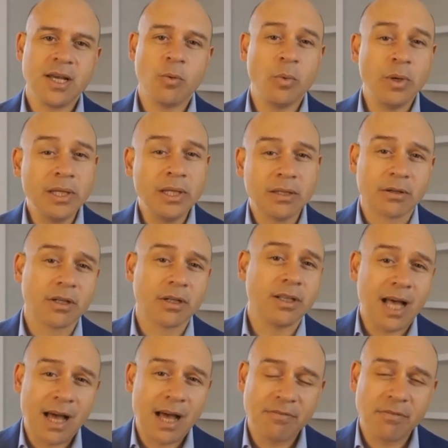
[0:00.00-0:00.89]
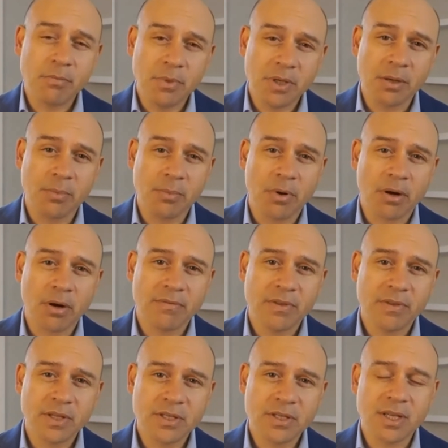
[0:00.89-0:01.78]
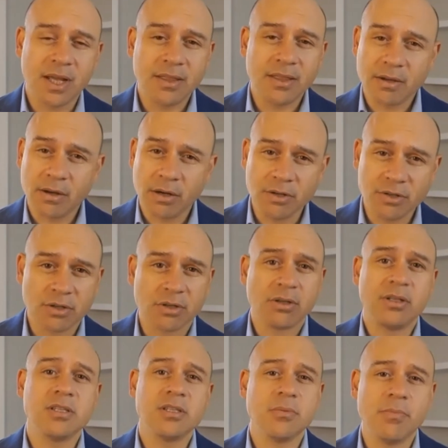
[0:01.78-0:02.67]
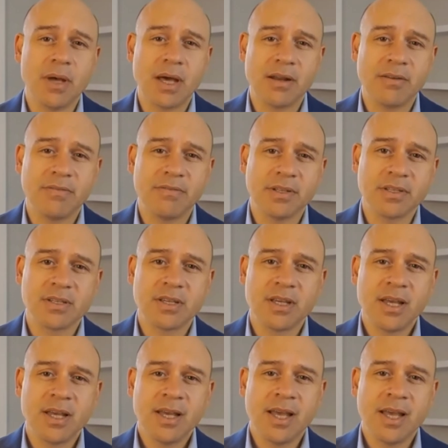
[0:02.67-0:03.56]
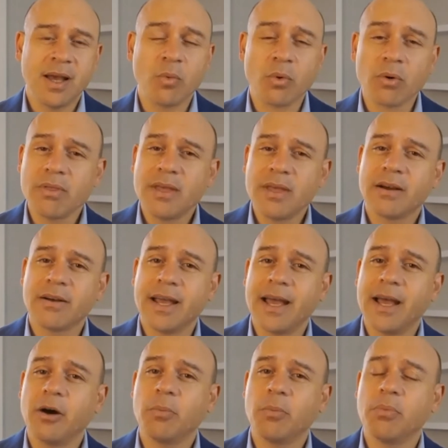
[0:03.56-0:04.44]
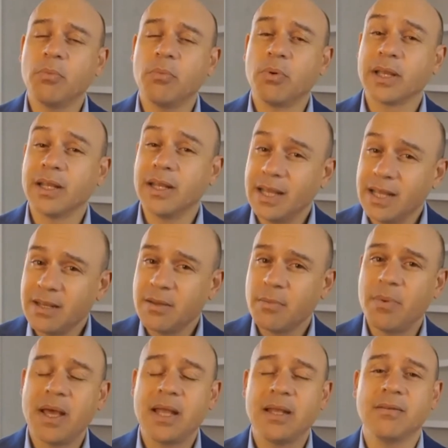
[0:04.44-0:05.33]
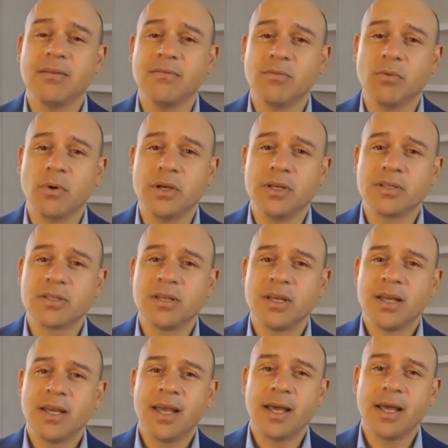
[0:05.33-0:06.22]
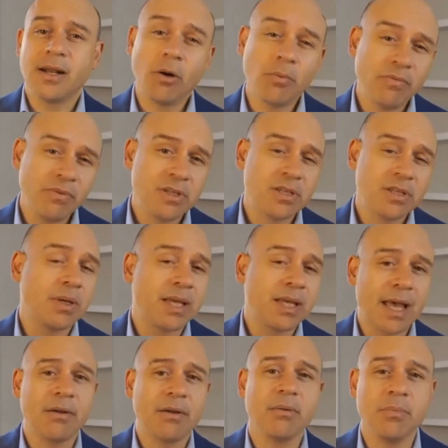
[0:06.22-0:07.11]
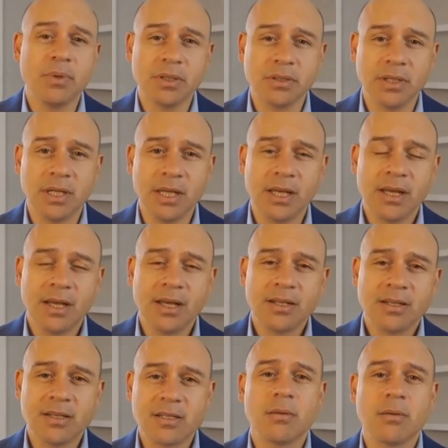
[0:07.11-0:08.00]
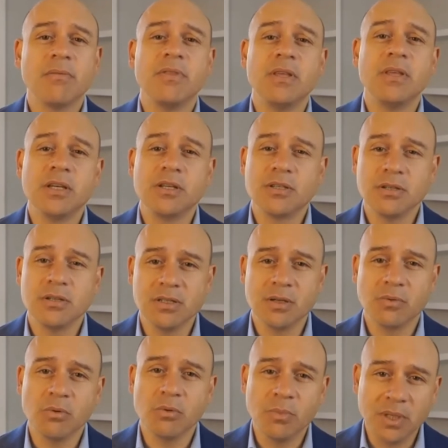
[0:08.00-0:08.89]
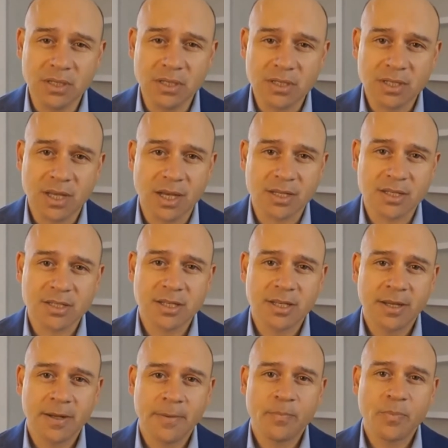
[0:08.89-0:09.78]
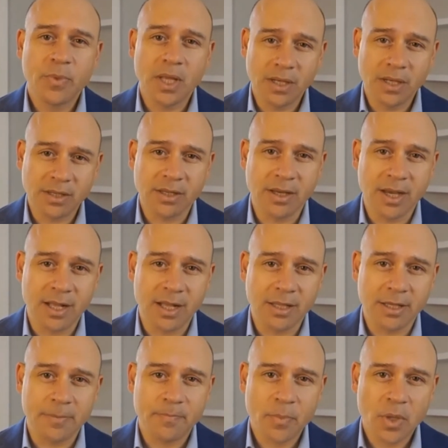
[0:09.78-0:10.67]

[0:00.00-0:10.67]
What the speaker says: We learn a lot from being a part of this. I think our journalism benefits, and we're there to help bring an independent voice and hopefully some accountability to some of the issues that will be discussed in Kigali.